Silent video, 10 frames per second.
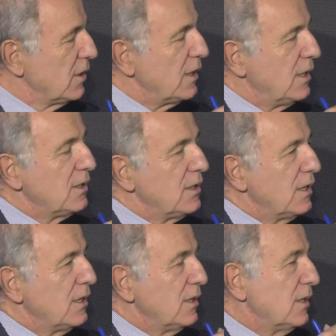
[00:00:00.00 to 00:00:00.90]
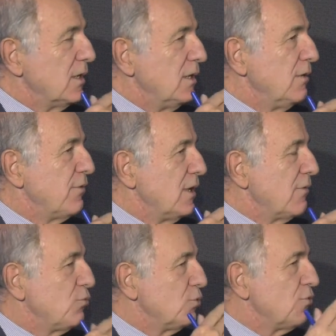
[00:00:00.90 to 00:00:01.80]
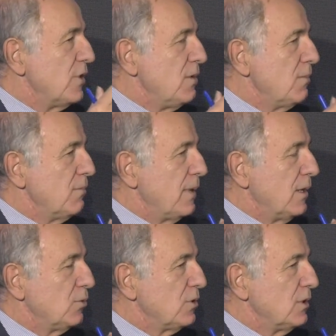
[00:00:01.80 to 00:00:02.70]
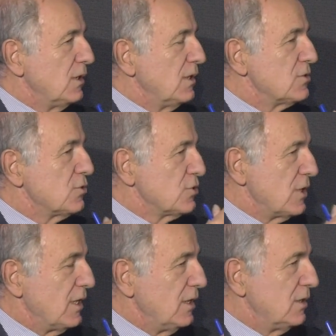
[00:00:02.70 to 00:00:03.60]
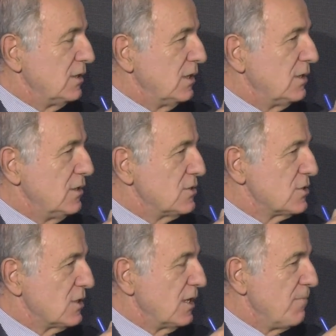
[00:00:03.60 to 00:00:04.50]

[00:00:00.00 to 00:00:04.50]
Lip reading: And if I have to dream about a society that is